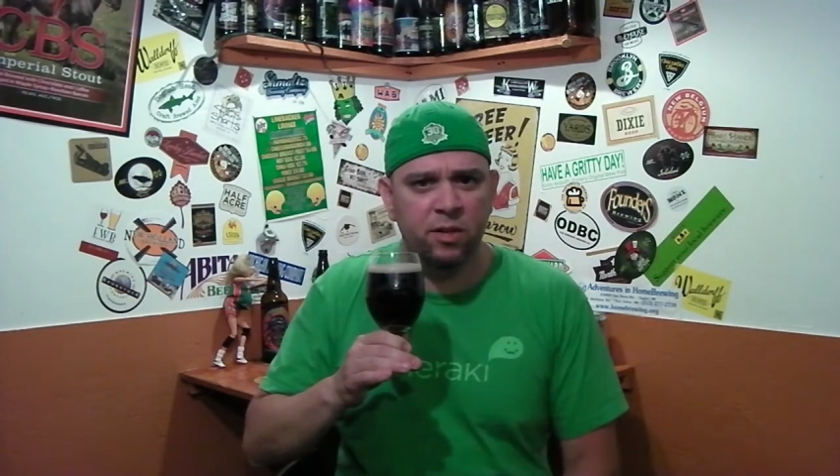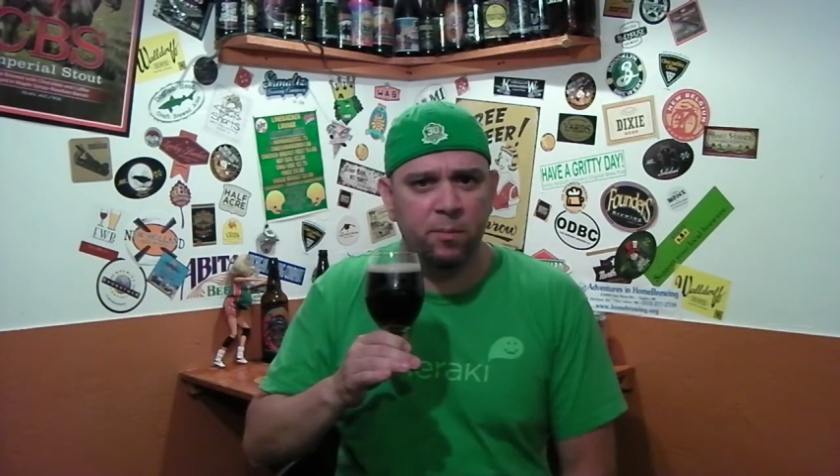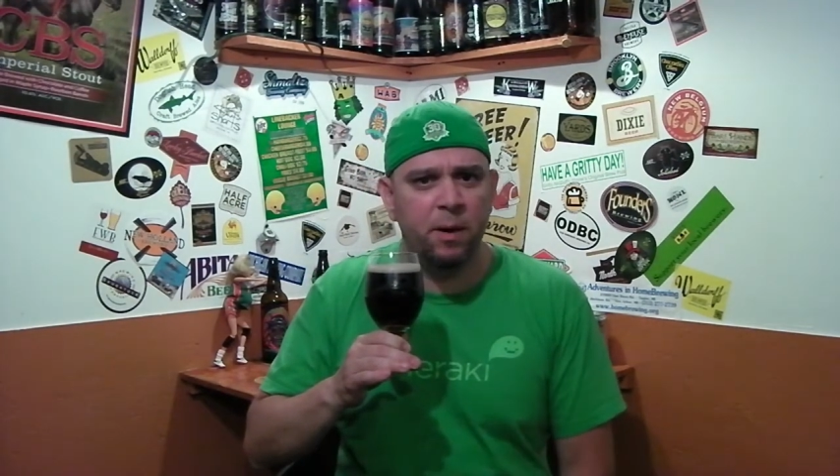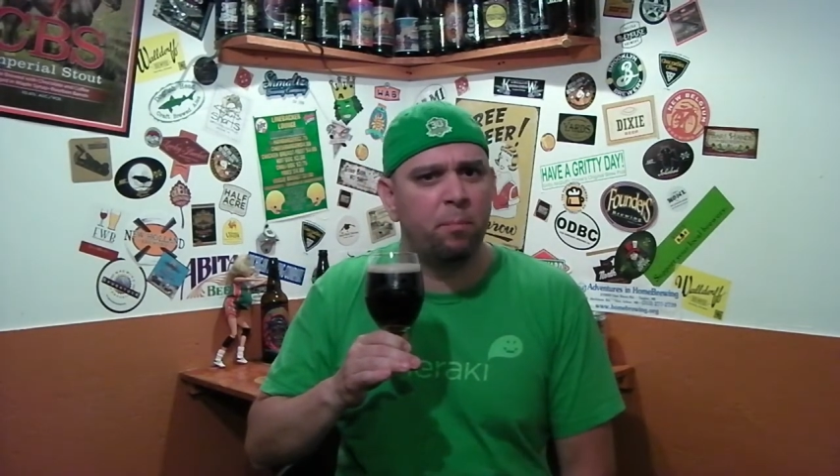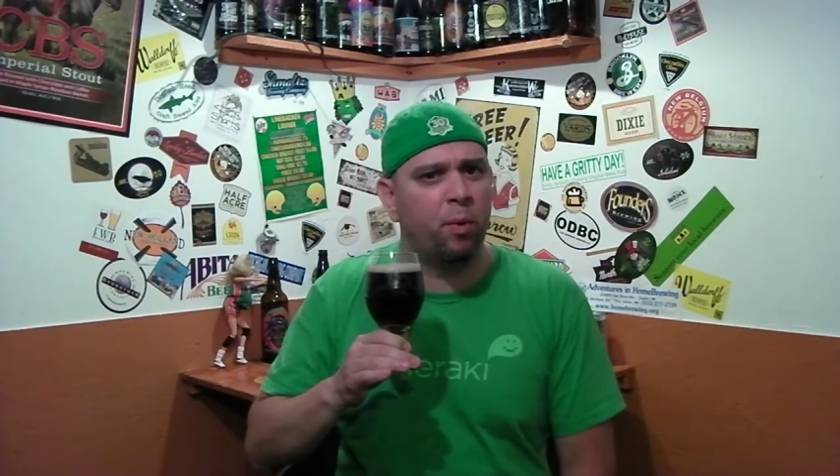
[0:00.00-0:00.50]
a
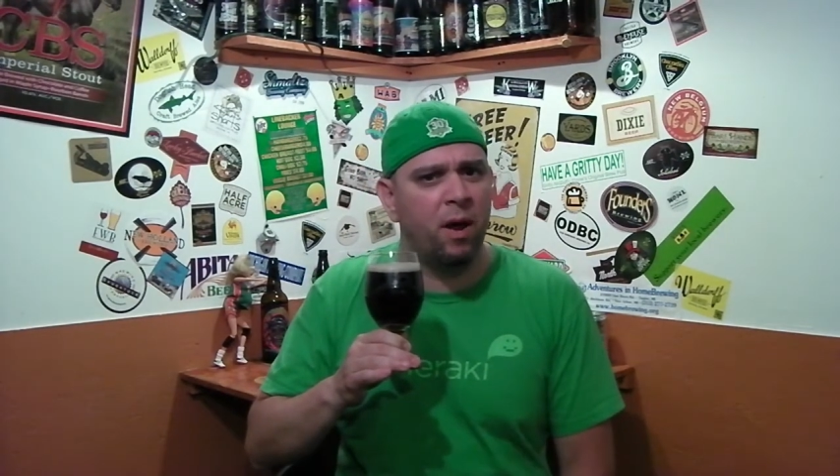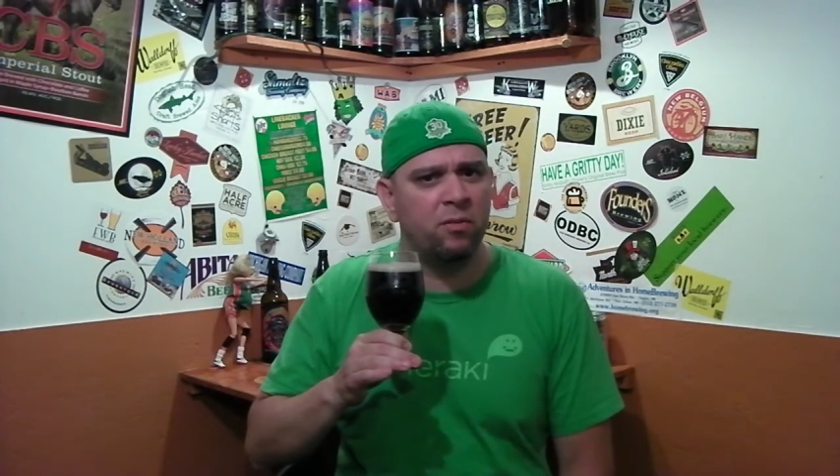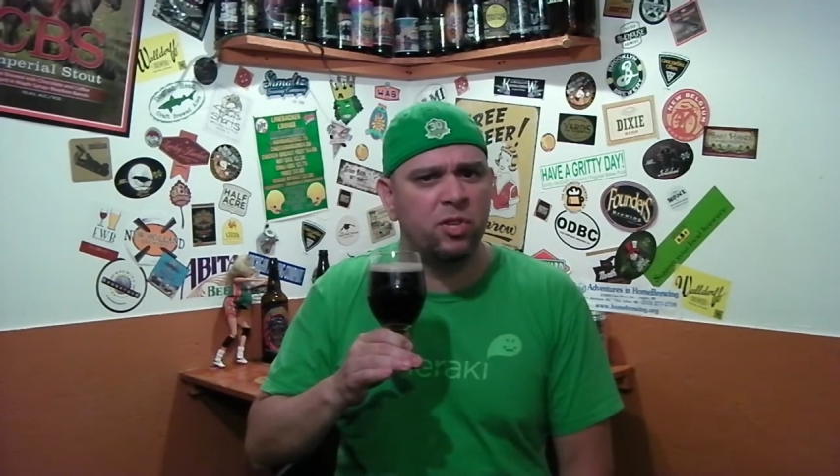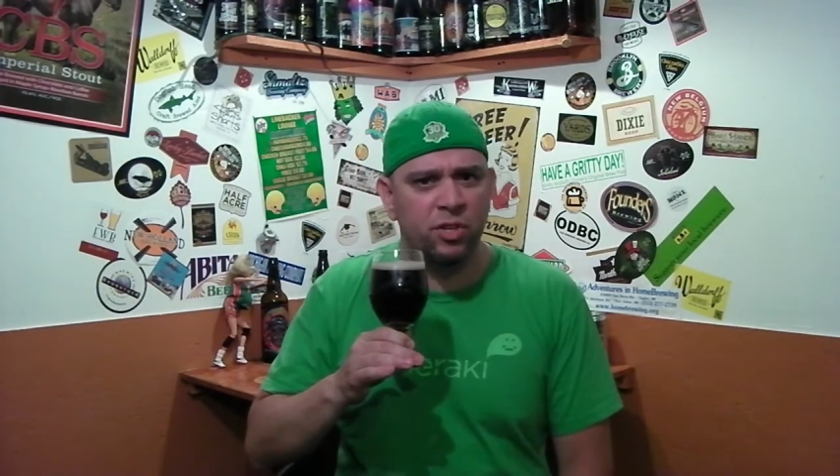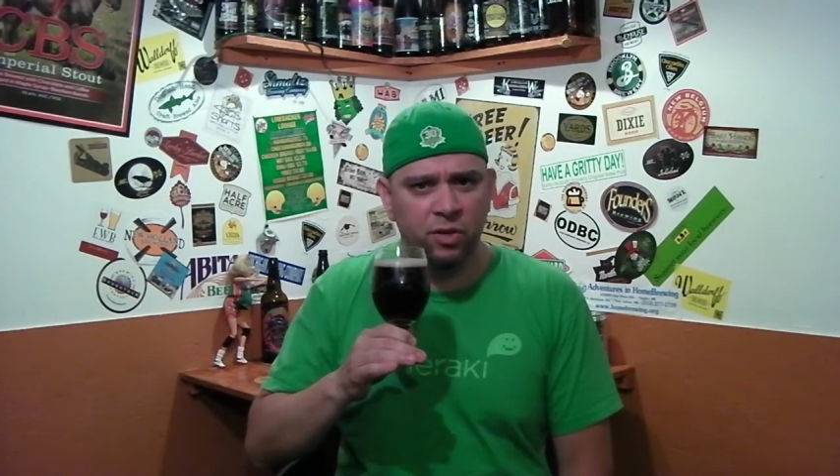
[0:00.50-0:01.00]
little bit of
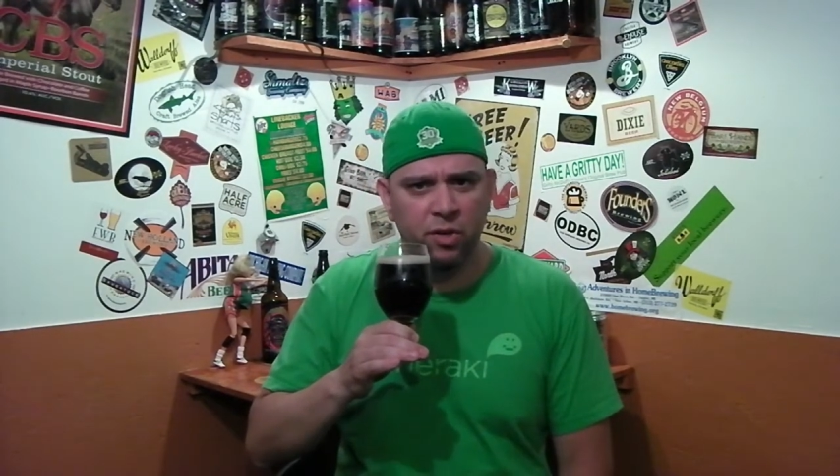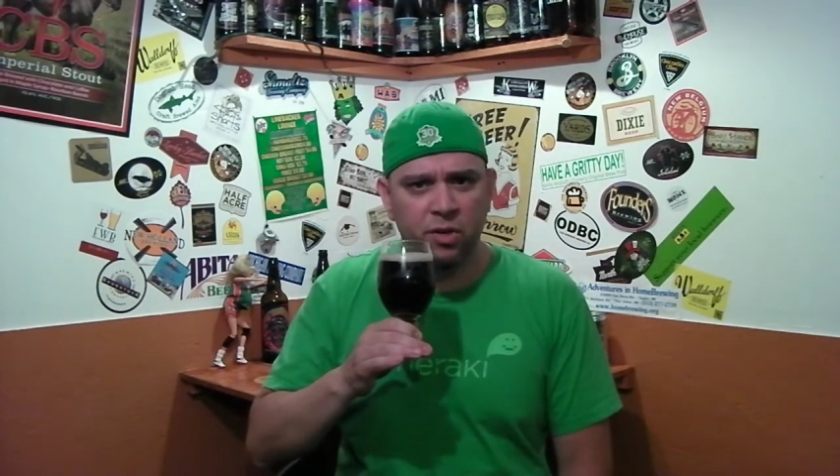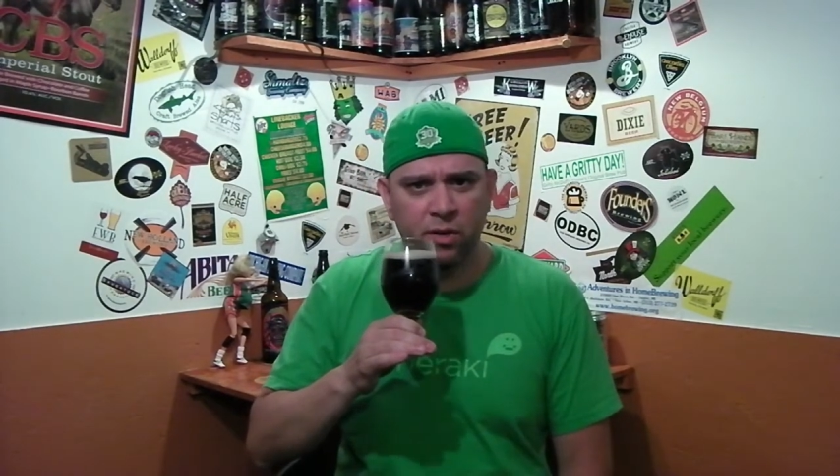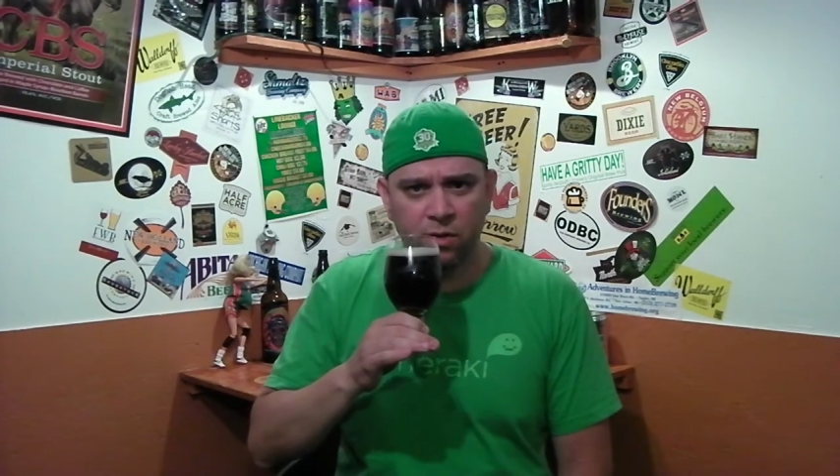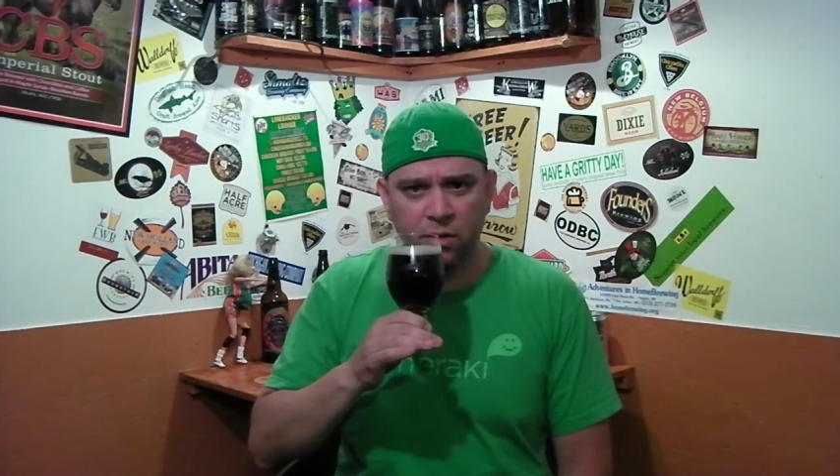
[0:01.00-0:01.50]
brown
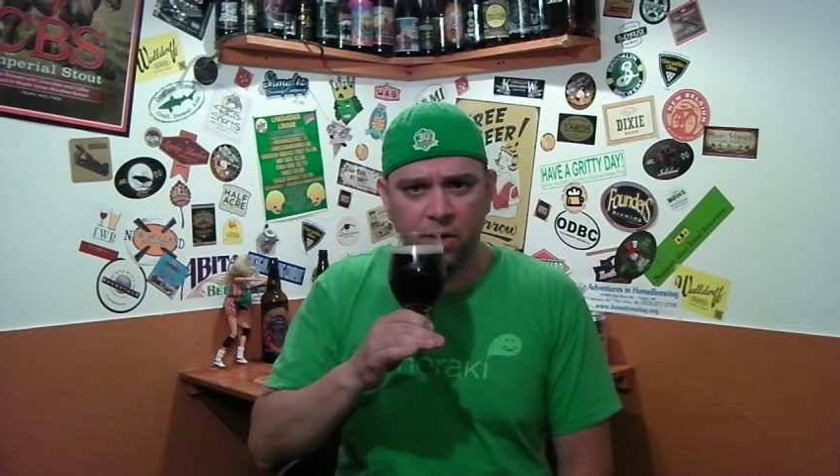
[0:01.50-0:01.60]
sugar